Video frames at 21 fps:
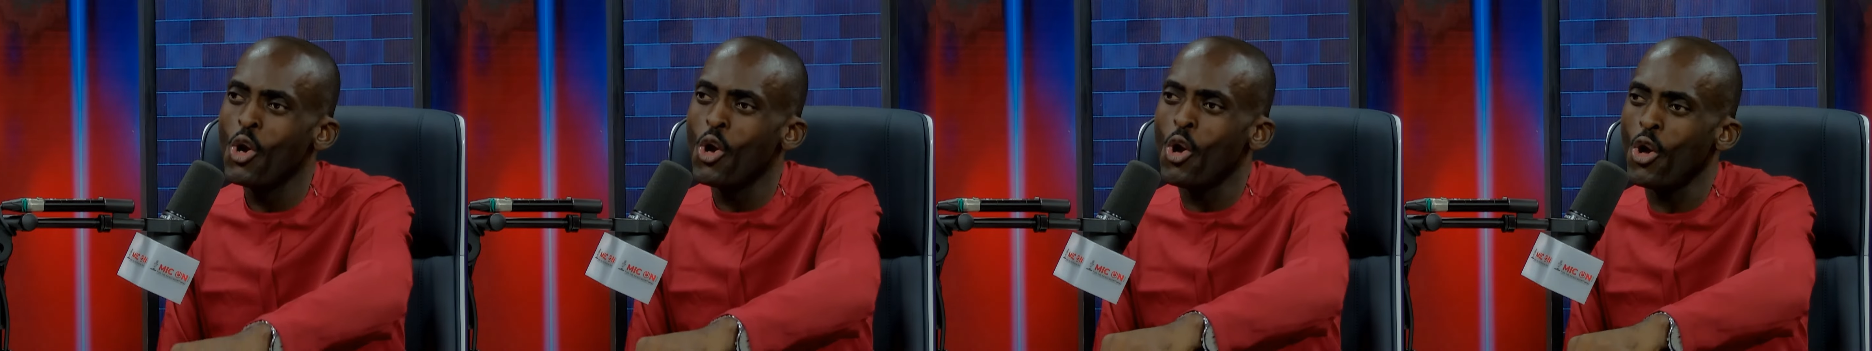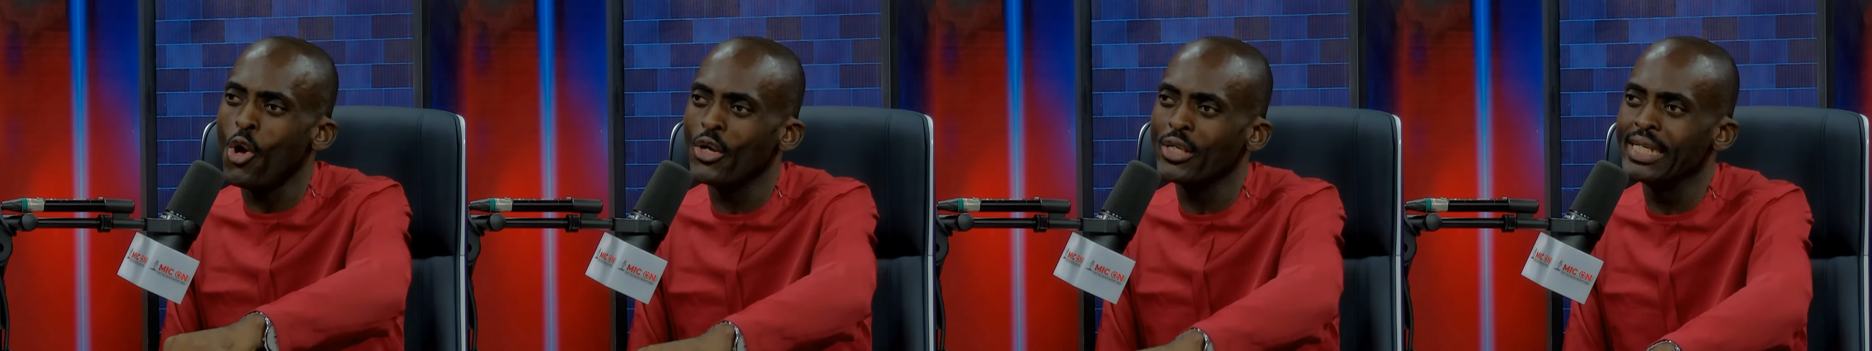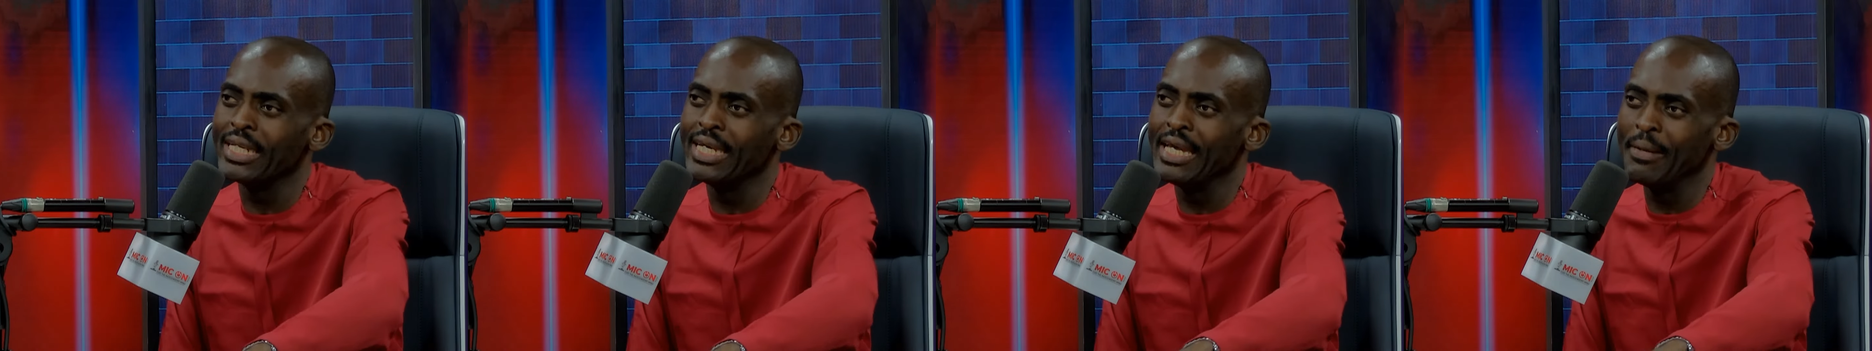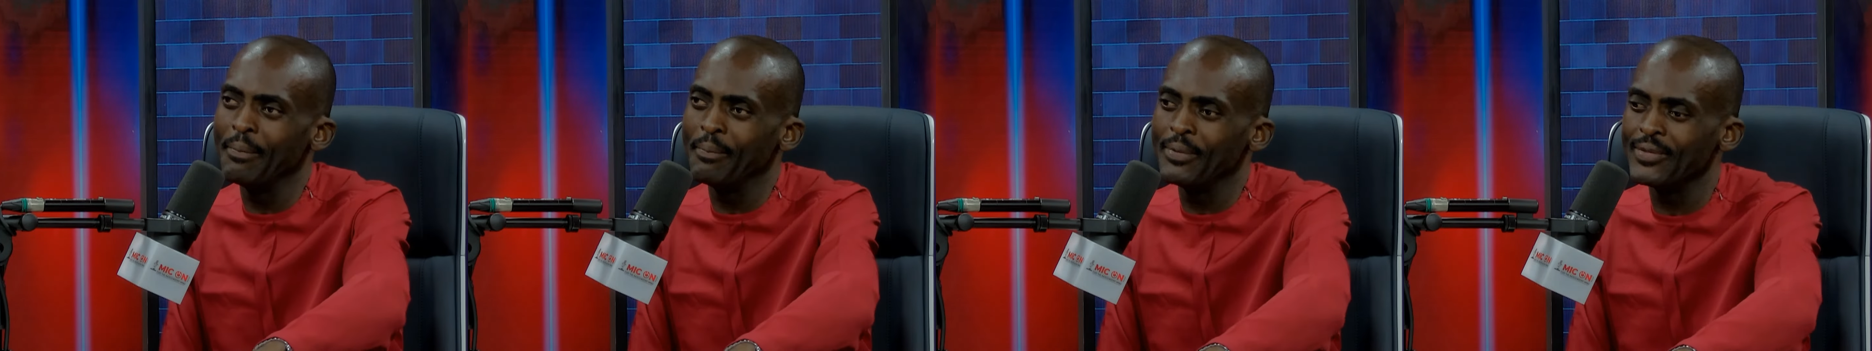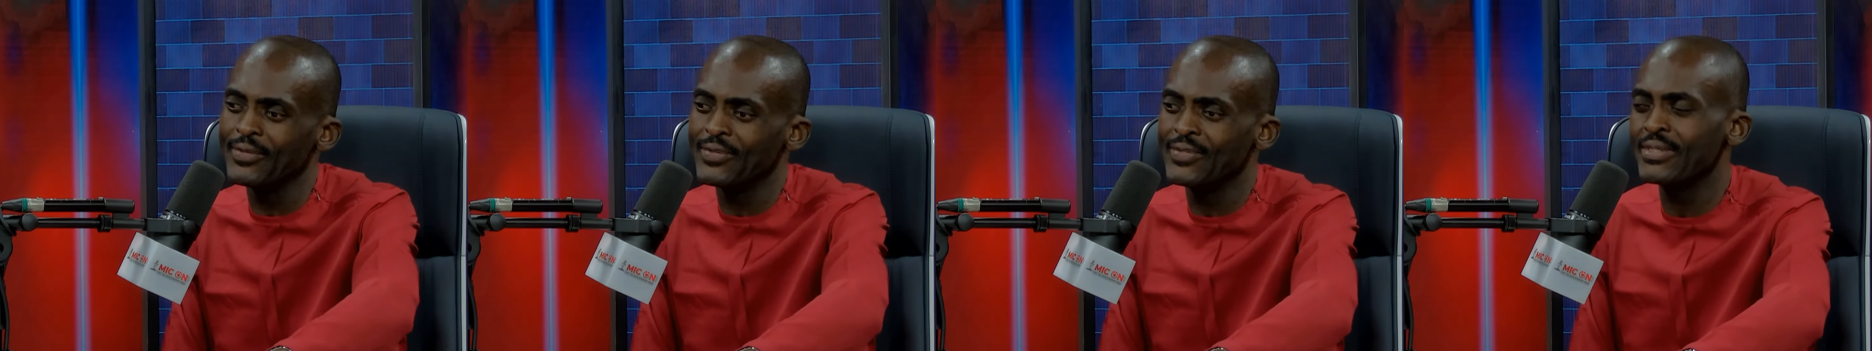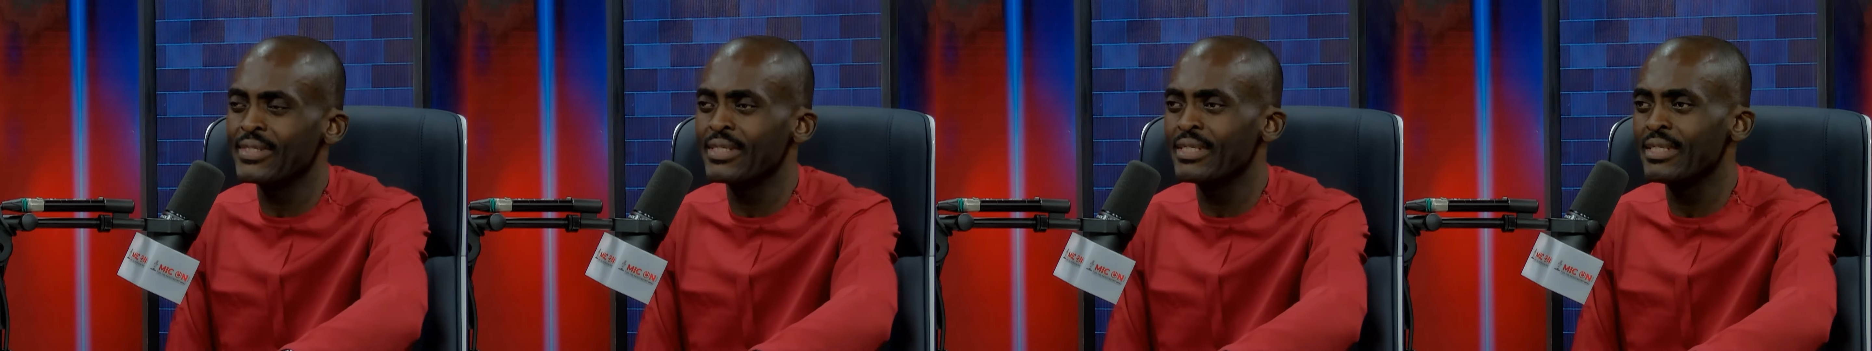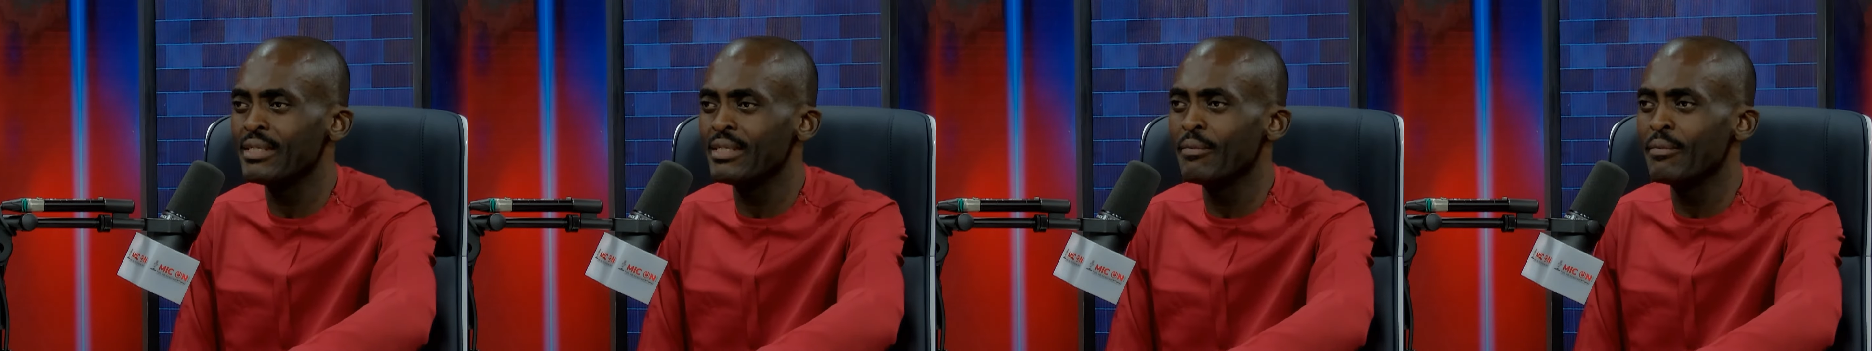on APC